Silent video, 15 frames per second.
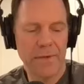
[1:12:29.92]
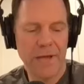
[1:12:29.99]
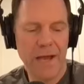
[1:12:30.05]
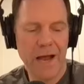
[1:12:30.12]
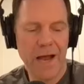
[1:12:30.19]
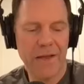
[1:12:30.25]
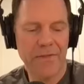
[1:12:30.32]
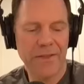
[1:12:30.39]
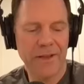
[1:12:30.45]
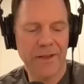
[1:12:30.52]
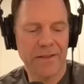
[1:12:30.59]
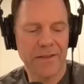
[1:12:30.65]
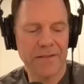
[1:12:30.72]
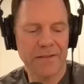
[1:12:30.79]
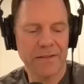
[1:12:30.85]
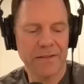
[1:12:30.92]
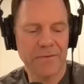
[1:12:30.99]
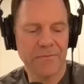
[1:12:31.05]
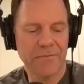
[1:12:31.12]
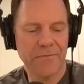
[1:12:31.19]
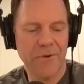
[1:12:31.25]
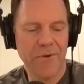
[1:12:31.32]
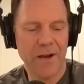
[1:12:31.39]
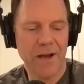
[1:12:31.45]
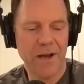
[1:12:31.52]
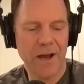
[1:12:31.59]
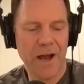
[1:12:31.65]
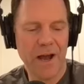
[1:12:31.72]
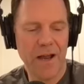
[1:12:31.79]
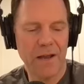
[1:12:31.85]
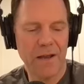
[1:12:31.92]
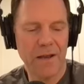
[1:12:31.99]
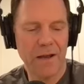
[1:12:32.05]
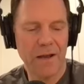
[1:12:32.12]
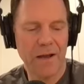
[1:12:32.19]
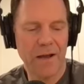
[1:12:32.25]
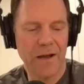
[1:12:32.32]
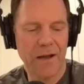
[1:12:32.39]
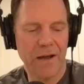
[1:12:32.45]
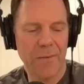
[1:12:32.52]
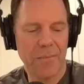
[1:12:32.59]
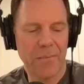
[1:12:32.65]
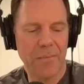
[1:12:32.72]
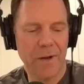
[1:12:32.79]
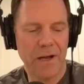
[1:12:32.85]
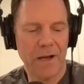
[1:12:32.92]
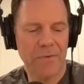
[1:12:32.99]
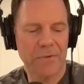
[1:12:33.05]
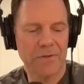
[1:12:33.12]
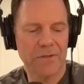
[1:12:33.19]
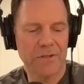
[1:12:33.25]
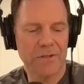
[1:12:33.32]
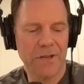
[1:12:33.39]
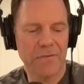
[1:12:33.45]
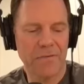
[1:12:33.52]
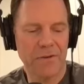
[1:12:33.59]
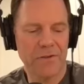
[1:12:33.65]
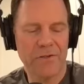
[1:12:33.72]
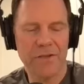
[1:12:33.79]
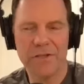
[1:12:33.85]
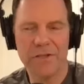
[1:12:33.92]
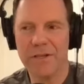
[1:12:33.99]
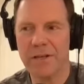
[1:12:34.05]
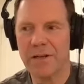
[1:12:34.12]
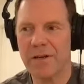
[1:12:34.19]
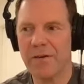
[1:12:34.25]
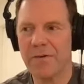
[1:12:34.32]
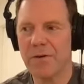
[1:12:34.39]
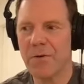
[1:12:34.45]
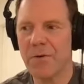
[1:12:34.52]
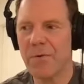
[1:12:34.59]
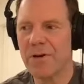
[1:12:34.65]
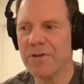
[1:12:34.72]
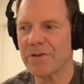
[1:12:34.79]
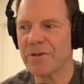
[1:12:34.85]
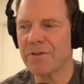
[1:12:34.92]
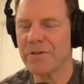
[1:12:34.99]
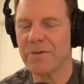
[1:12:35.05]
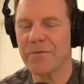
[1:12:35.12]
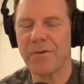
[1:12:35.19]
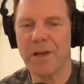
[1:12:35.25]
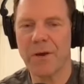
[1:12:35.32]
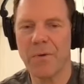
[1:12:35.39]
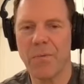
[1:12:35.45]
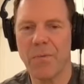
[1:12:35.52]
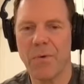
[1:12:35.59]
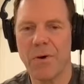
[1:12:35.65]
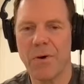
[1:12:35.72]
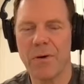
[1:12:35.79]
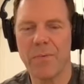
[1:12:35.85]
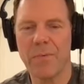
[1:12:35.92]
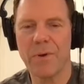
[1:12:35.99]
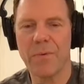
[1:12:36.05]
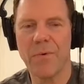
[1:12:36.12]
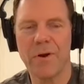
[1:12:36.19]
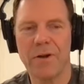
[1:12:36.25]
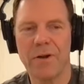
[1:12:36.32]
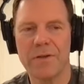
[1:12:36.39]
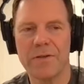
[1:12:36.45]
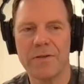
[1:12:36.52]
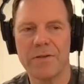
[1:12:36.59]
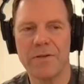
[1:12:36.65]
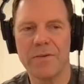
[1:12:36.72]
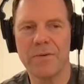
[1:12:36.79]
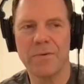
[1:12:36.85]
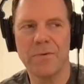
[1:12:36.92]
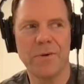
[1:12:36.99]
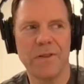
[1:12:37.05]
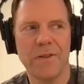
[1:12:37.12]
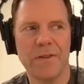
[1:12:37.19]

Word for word: yeah, I think this is fine. I um, I would just have logistical questions of like, what do we want to do with